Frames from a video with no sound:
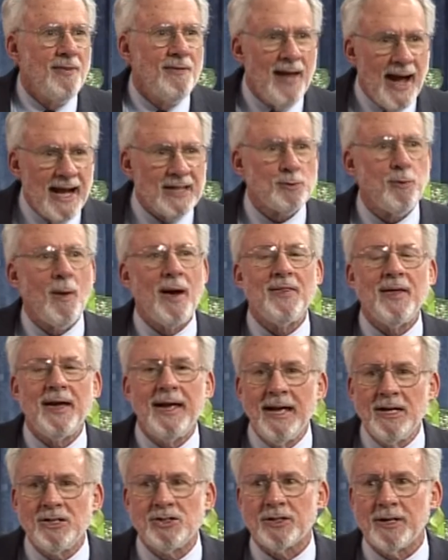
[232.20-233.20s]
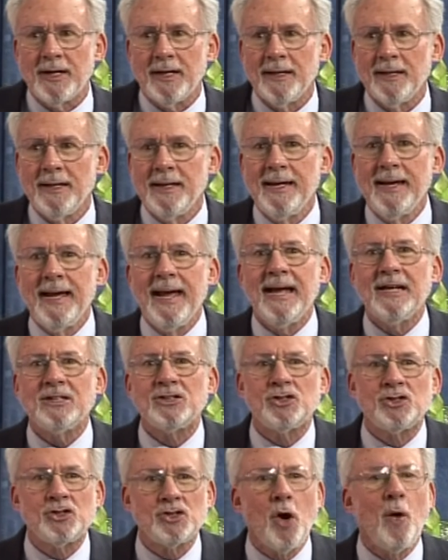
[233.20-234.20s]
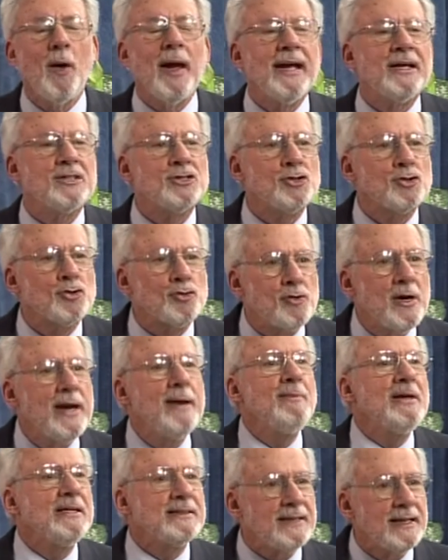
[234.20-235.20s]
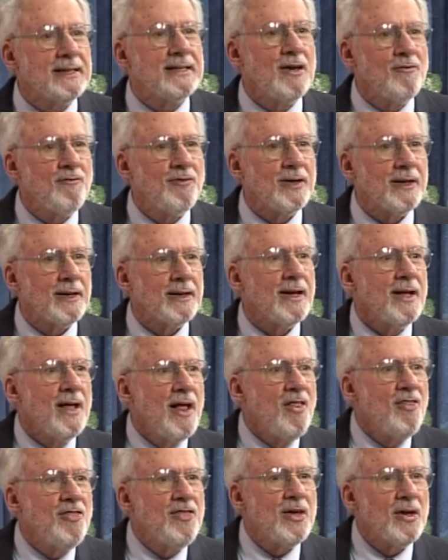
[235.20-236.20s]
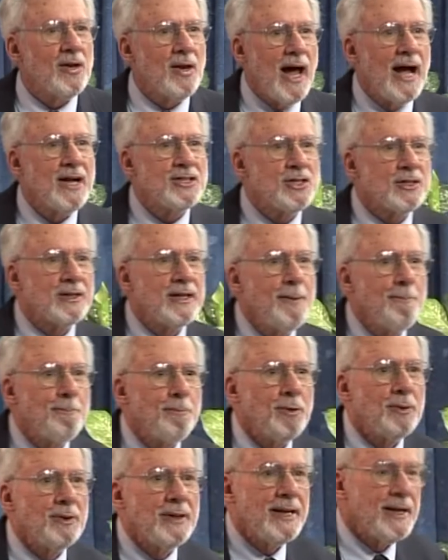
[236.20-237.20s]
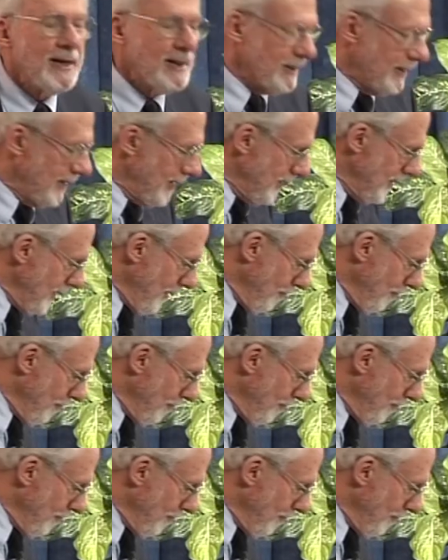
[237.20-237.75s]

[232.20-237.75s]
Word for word: That's why the Hijrah is so extremely significant, theologically, politically,